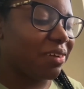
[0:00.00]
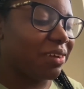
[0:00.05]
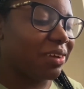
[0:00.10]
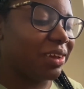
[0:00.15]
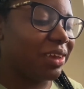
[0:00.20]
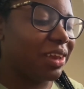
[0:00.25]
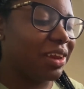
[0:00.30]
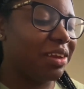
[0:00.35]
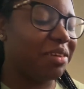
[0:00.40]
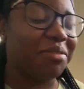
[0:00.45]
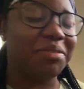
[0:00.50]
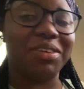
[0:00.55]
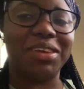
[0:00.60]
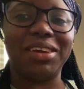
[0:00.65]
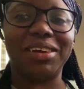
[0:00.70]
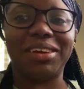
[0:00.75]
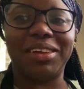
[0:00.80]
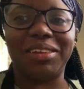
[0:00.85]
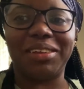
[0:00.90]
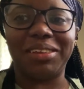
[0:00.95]
eating
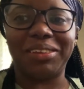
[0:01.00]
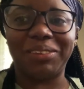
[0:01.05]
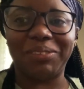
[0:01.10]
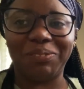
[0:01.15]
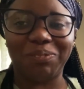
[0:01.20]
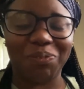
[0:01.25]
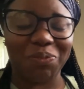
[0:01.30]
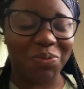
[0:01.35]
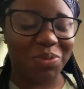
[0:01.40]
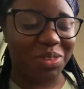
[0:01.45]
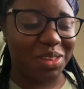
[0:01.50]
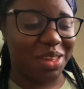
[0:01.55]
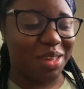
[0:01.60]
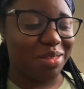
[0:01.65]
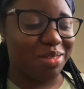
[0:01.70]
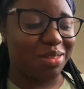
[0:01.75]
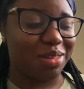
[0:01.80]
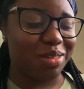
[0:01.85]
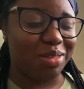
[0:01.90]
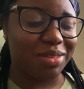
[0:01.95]
vegan
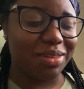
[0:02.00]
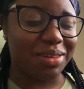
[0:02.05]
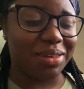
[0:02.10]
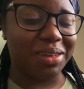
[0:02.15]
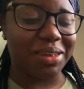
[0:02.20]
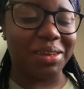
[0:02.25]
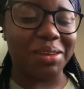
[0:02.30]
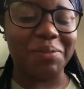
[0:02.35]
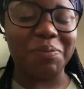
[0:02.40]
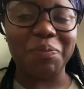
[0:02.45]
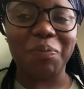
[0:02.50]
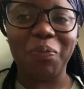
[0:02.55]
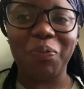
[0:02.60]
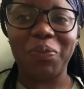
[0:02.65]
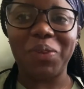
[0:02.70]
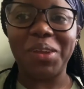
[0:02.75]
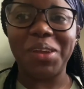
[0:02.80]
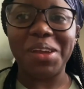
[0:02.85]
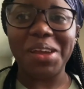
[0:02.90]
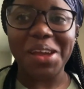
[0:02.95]
tastes this good.
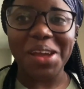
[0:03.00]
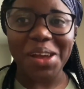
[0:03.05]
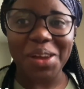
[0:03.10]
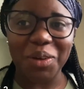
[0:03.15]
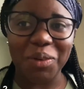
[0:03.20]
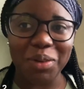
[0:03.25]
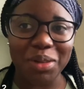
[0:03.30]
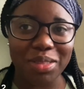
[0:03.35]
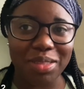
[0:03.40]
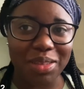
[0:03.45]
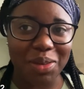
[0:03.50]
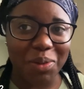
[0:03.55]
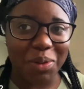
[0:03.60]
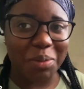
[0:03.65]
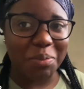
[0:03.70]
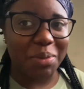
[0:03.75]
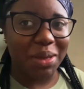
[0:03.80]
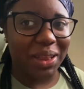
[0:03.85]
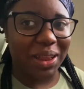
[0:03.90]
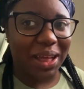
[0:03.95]
We'll see what
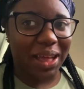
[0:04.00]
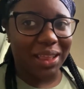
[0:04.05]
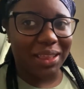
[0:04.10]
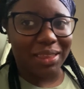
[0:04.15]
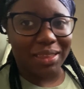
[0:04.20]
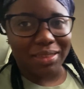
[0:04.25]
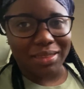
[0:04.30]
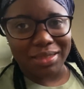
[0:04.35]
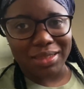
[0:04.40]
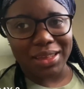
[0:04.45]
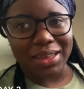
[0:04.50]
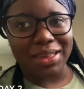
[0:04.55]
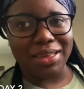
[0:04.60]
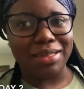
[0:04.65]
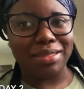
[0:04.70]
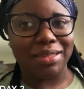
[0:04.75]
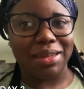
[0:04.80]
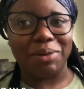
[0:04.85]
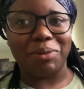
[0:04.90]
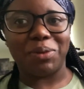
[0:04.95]
Bill had to say.
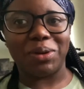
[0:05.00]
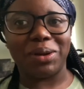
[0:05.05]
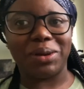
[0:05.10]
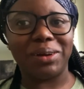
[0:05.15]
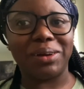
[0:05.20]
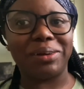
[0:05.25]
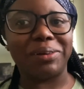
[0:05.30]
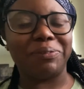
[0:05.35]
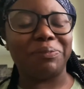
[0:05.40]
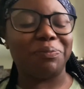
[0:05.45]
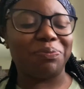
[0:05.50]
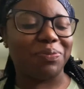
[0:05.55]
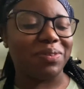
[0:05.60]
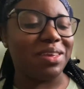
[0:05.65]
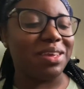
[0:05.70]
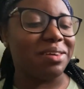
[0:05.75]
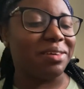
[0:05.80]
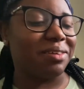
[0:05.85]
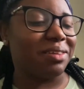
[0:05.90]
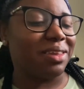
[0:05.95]
He's at work.
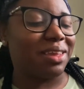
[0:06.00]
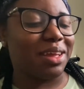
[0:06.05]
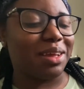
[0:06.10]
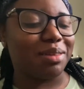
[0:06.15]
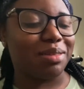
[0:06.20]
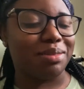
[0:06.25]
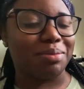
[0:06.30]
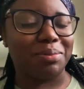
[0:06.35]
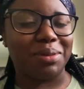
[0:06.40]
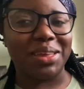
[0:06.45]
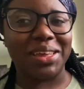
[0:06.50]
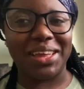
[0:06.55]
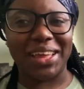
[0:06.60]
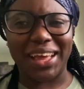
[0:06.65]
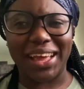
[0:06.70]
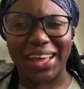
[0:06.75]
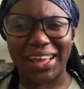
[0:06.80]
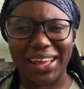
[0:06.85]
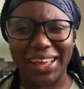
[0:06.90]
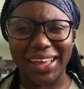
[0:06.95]
He gonna text me.
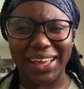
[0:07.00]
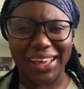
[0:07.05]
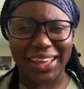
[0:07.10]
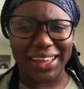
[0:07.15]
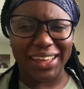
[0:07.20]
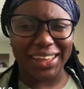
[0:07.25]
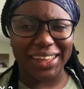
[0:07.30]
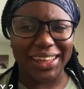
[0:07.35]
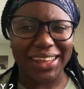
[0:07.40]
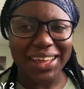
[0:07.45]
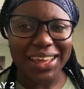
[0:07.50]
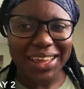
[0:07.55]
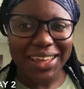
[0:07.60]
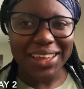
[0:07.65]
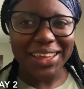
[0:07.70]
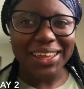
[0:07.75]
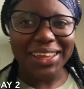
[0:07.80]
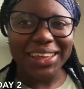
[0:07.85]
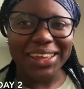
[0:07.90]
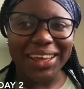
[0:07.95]

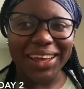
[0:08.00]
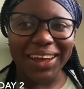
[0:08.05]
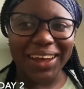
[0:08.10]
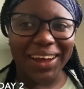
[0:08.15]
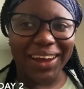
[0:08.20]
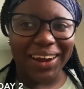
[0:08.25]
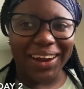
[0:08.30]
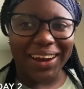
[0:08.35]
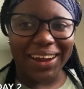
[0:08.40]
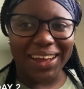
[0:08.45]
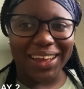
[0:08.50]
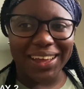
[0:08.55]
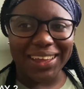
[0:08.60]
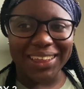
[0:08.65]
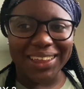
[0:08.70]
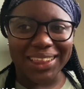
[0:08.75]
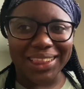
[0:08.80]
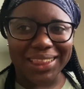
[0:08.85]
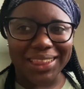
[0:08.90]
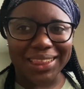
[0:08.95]
Alright
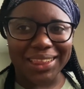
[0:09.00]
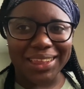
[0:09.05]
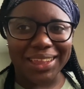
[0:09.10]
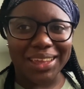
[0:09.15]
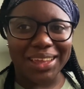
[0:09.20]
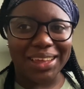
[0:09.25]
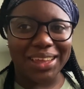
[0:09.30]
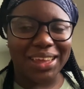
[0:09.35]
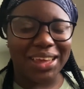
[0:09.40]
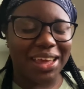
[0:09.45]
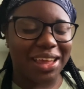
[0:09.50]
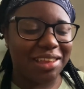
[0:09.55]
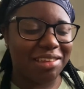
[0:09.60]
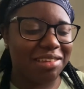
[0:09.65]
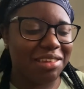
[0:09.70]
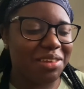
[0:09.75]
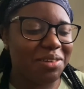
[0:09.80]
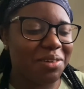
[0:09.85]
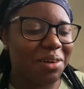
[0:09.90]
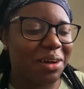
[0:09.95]
guys, catch
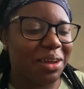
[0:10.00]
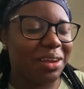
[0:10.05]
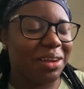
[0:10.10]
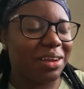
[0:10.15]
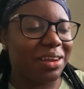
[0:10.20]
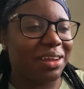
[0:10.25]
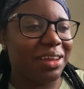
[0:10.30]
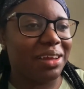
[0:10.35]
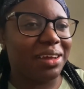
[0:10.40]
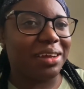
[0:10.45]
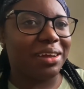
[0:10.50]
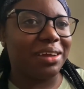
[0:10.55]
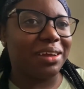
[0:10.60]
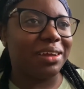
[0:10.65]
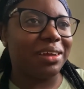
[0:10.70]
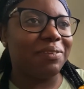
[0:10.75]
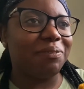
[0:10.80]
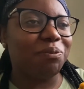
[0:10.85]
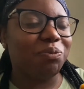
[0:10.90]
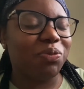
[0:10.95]
you on
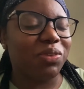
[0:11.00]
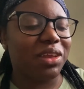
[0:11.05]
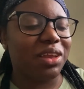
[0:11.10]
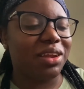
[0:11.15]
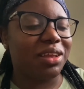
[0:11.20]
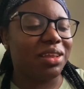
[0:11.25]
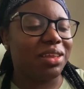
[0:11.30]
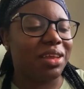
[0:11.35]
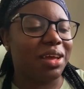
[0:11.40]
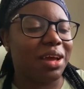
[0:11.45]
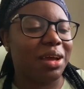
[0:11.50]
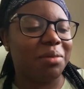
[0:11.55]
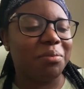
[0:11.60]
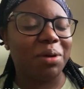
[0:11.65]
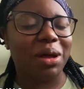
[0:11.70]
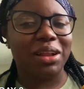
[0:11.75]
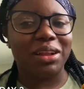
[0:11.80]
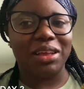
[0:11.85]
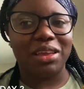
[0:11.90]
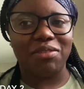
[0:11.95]
dinner time.
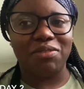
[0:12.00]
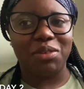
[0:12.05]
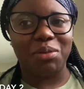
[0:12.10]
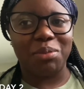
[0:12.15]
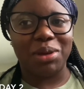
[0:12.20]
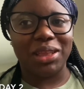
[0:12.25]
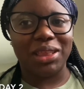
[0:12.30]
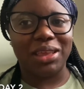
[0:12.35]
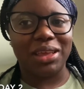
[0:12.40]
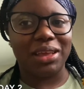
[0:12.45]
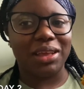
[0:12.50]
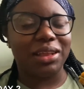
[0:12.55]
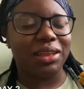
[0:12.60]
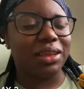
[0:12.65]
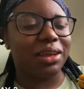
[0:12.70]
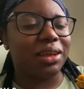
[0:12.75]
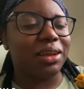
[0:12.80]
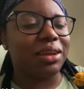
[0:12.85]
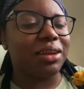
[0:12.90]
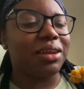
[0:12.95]
I'll give you my take
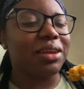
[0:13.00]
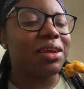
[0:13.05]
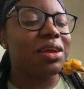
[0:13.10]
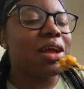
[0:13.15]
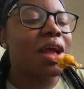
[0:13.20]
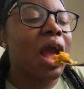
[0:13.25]
then.